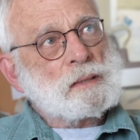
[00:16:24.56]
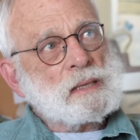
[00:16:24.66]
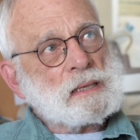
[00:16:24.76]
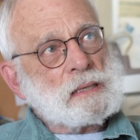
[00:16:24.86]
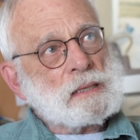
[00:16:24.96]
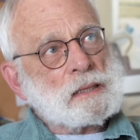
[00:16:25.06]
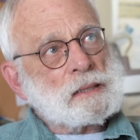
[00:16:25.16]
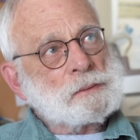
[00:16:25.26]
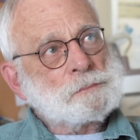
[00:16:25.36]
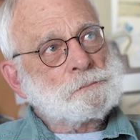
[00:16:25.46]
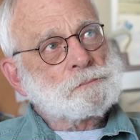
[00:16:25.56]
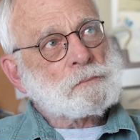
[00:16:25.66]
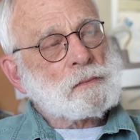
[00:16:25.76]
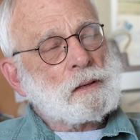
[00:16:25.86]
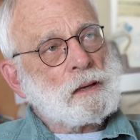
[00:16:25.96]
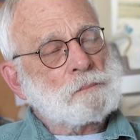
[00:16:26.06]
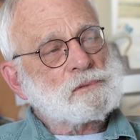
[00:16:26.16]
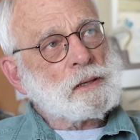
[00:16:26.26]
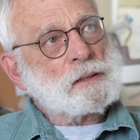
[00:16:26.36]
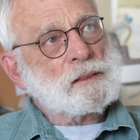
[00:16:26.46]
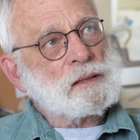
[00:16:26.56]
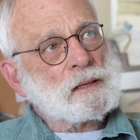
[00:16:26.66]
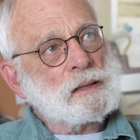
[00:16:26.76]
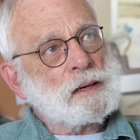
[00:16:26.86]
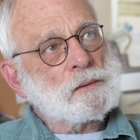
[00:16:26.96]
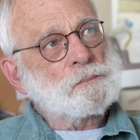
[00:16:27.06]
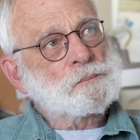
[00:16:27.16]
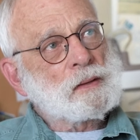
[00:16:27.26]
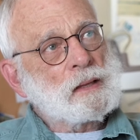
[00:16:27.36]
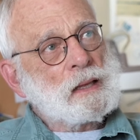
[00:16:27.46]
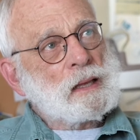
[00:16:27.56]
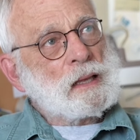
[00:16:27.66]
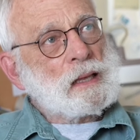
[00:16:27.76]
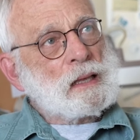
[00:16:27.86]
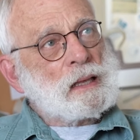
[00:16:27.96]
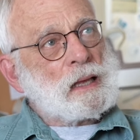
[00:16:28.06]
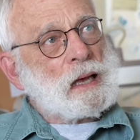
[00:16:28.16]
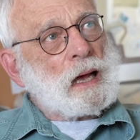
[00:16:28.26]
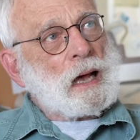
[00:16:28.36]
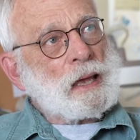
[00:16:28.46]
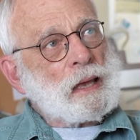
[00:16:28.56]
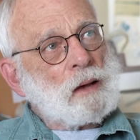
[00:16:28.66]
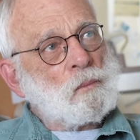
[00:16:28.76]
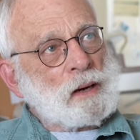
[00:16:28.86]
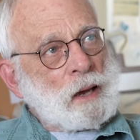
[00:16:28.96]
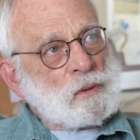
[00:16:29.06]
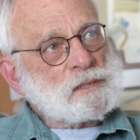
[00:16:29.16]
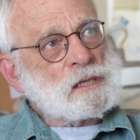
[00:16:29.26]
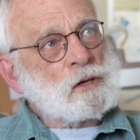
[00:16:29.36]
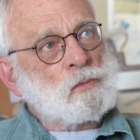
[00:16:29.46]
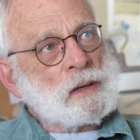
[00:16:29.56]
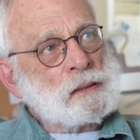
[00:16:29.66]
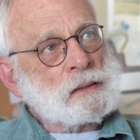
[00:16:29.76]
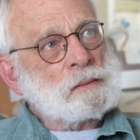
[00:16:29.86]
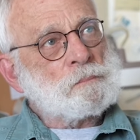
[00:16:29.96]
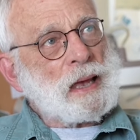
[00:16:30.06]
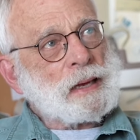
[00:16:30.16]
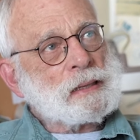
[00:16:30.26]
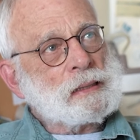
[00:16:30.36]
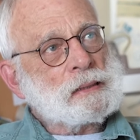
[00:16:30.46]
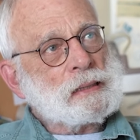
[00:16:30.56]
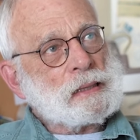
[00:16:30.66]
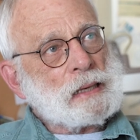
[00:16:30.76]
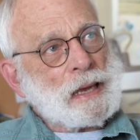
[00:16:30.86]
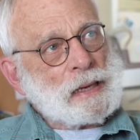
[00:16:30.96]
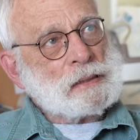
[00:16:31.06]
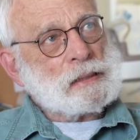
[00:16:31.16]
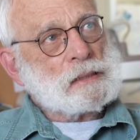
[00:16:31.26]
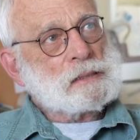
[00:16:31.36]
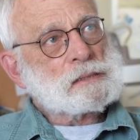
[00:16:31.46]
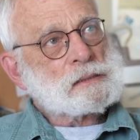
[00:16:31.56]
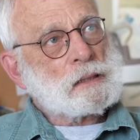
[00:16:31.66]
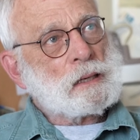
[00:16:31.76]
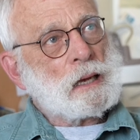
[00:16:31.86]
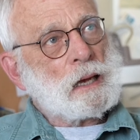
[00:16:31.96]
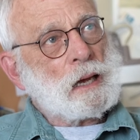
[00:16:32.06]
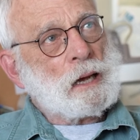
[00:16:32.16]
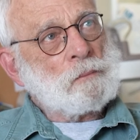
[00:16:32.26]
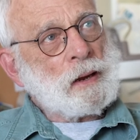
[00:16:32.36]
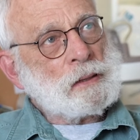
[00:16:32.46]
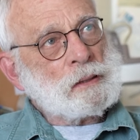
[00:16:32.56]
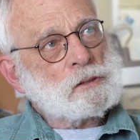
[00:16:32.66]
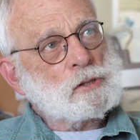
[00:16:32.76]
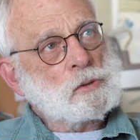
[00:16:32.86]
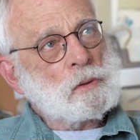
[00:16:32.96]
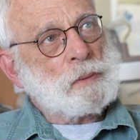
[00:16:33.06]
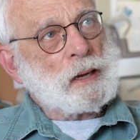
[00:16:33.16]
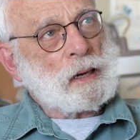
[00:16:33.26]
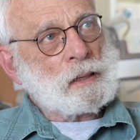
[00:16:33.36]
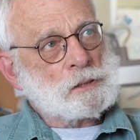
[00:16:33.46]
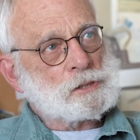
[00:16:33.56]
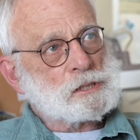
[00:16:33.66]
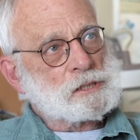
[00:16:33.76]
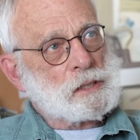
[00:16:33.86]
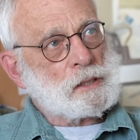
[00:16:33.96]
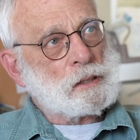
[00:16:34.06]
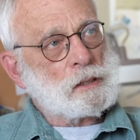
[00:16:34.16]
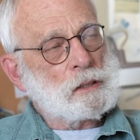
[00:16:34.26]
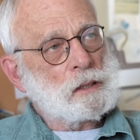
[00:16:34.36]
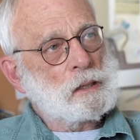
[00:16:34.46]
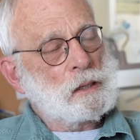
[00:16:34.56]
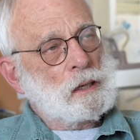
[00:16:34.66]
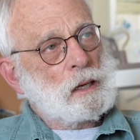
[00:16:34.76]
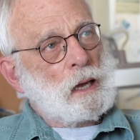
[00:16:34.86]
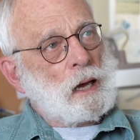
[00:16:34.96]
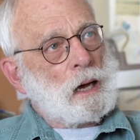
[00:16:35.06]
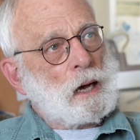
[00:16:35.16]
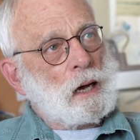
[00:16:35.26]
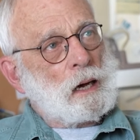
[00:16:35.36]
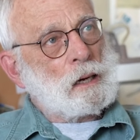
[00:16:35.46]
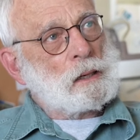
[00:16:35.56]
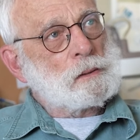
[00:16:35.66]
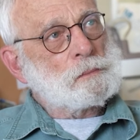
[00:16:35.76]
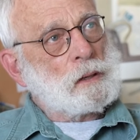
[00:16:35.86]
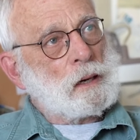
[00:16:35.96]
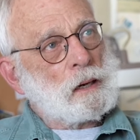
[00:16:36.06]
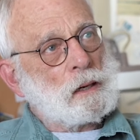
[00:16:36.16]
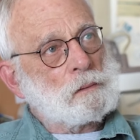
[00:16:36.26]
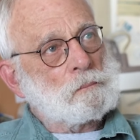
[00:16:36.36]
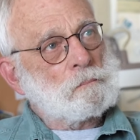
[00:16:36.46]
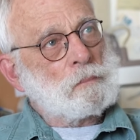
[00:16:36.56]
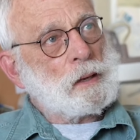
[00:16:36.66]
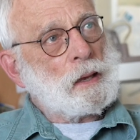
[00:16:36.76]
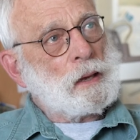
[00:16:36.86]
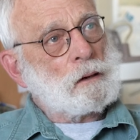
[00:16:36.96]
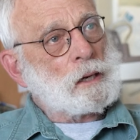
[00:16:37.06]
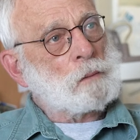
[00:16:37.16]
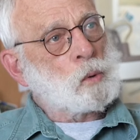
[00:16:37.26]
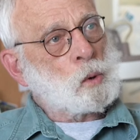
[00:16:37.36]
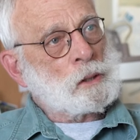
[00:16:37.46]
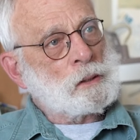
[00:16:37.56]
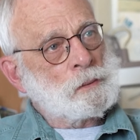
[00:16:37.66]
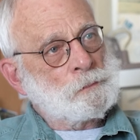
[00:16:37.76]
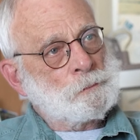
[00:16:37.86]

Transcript: the uh, trying to think now. I when I was in Greenland back in the 80s, I ran into a biologist there, uh, uh, Erik Born.